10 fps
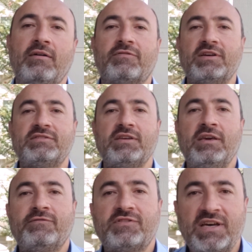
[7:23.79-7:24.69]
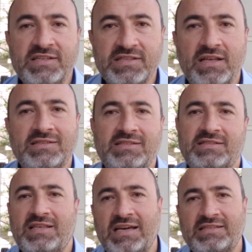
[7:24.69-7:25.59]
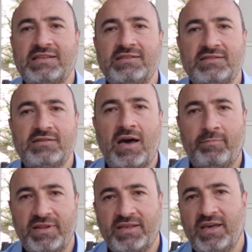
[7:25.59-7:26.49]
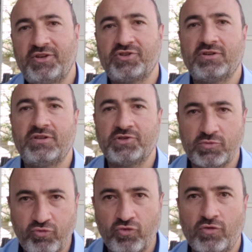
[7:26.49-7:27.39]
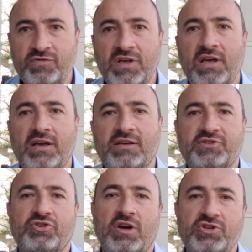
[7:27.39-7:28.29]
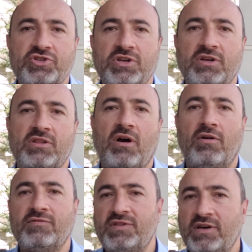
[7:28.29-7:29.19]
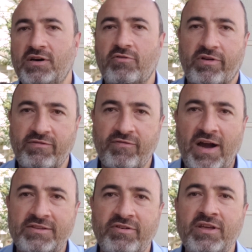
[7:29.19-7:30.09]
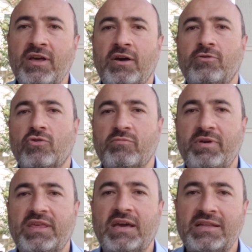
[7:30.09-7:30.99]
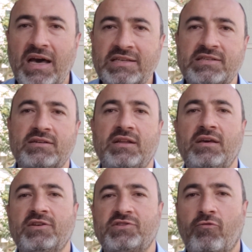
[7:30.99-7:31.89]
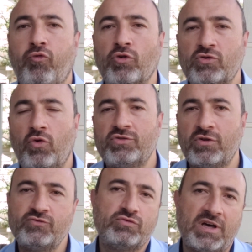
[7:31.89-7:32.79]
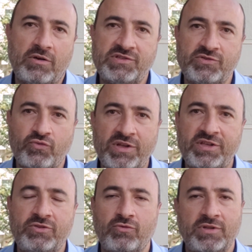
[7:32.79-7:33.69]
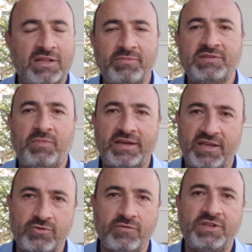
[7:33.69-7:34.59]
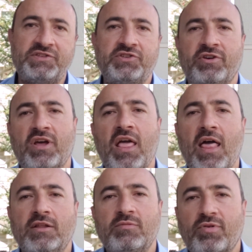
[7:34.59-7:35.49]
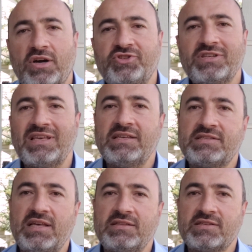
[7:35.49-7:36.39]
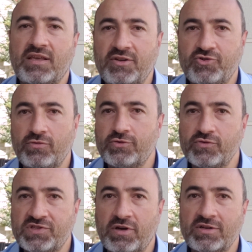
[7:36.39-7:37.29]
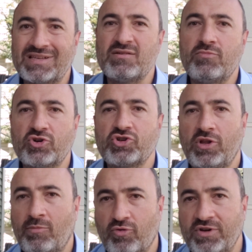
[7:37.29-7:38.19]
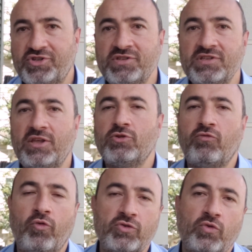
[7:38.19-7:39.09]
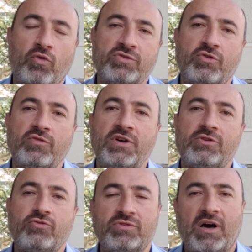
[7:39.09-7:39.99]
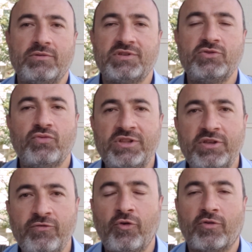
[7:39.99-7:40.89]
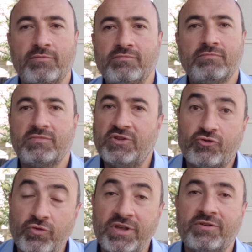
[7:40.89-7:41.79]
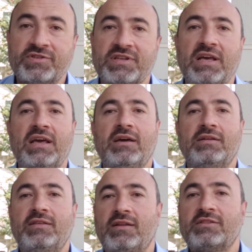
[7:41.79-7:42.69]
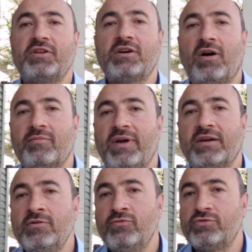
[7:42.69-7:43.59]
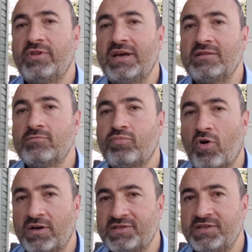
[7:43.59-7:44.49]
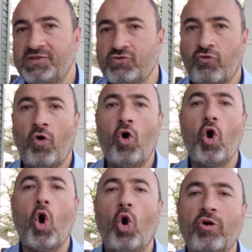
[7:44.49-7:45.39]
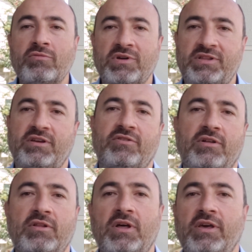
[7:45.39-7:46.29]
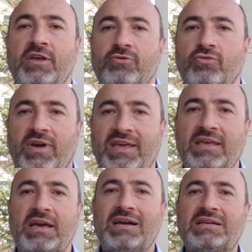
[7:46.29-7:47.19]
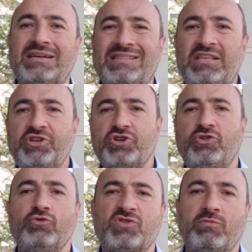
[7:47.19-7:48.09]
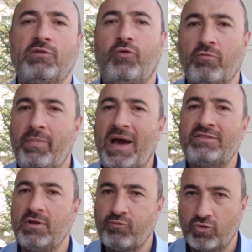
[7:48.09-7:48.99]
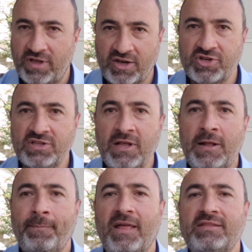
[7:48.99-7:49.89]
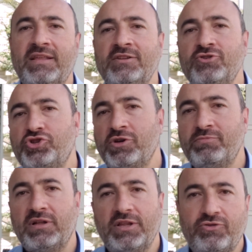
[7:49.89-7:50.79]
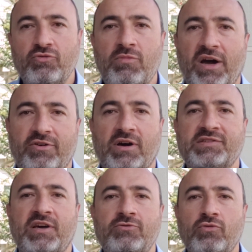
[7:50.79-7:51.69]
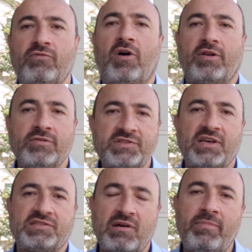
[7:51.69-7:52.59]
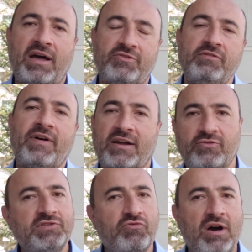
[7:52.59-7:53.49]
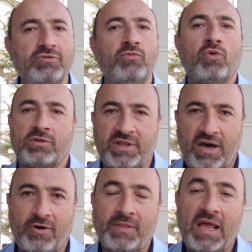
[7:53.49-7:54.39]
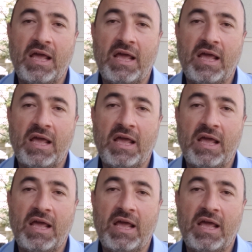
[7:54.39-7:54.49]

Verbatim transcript: Friends, if Tesla's Texas application is approved, construction of the refinery could begin as early as the fourth quarter of 2022. That means by the end of this year. The project is then scheduled to start commercial operations in the fourth quarter of 2024 in two years. The electric car maker would then process raw ore material into a condition usable for battery production and then ship the lithium hydroxide to various Tesla battery factories around the world now.